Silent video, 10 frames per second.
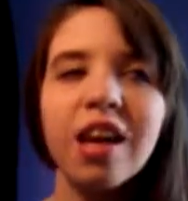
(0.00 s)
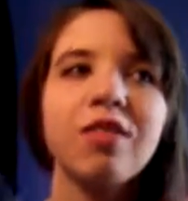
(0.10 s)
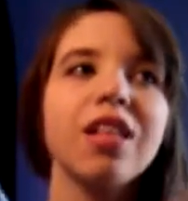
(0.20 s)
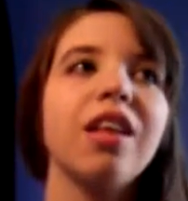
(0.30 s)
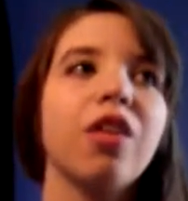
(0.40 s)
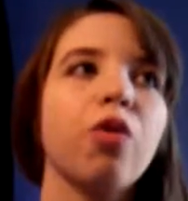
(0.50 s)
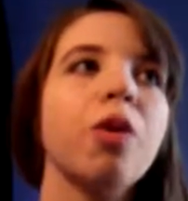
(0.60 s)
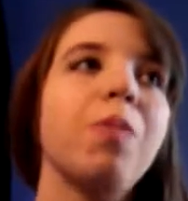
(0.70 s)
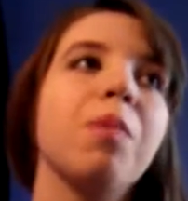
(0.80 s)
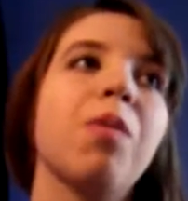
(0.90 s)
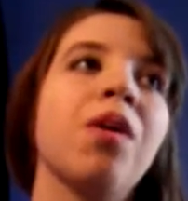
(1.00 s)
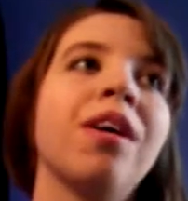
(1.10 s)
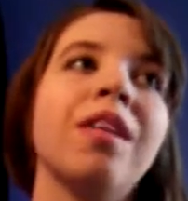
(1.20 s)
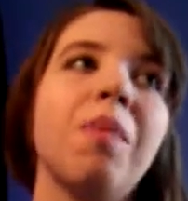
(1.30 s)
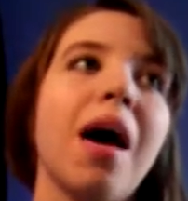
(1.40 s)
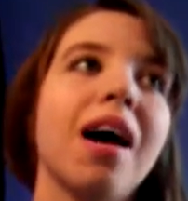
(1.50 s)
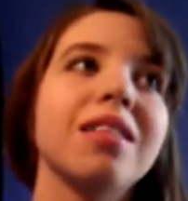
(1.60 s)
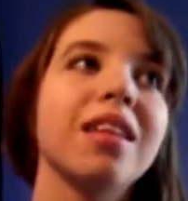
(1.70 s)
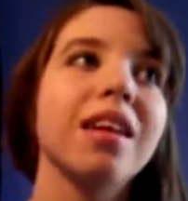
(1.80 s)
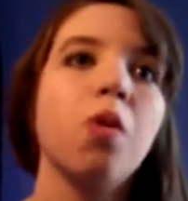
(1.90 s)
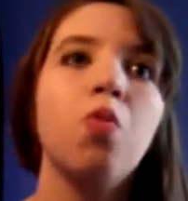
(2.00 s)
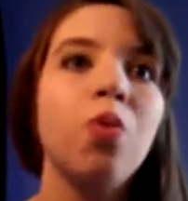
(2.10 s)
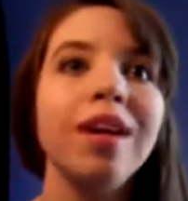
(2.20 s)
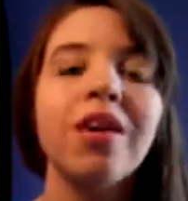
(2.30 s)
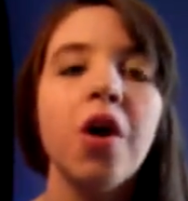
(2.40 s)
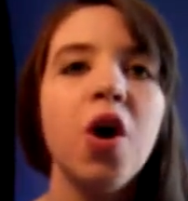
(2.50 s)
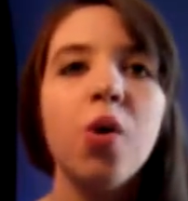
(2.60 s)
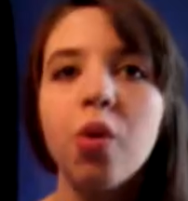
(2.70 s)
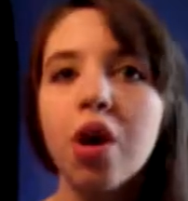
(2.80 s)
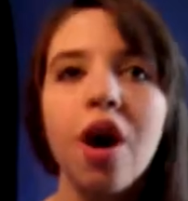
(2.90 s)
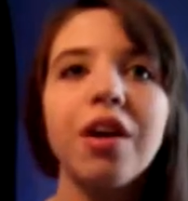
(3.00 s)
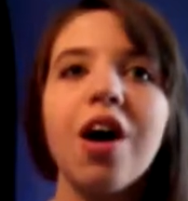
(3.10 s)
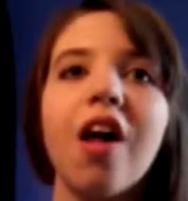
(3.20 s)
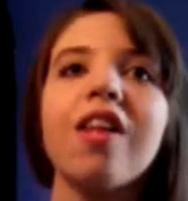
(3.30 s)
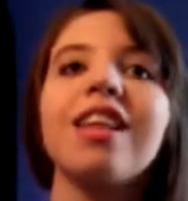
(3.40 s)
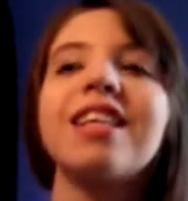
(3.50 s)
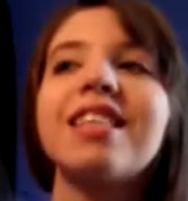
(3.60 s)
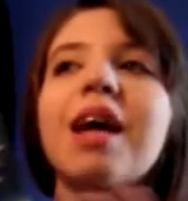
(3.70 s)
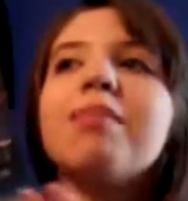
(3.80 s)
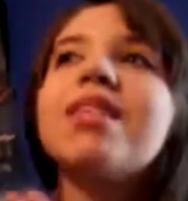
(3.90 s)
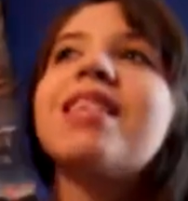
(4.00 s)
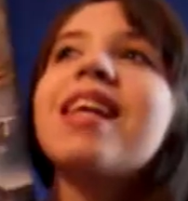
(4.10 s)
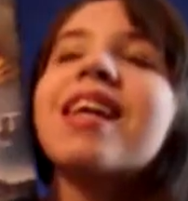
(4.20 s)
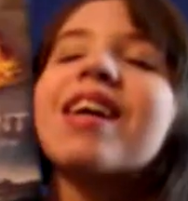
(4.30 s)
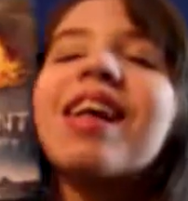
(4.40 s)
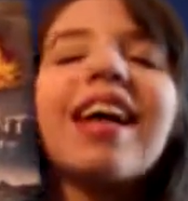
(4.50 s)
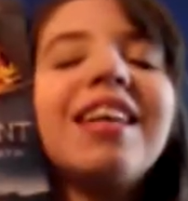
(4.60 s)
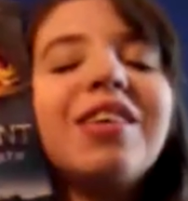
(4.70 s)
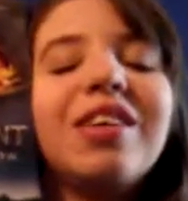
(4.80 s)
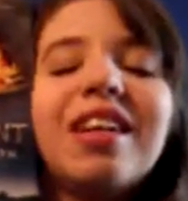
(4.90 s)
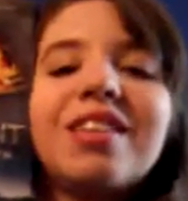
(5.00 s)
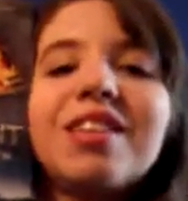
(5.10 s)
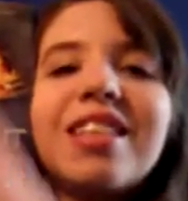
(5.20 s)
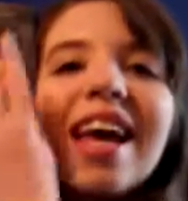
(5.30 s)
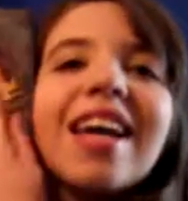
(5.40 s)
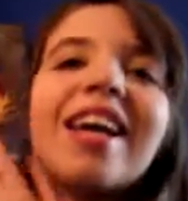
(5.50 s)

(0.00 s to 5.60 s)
I've seen like 3 people in the past like week who are unhauling this, and I'm just sitting here like I don't understand.